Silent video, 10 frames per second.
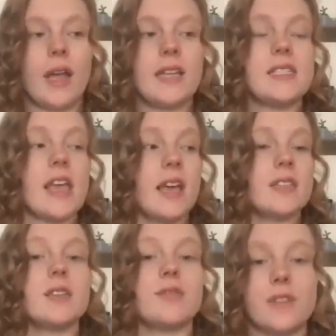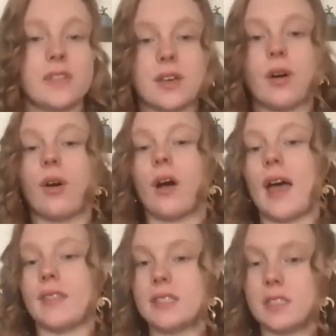It takes the physical and the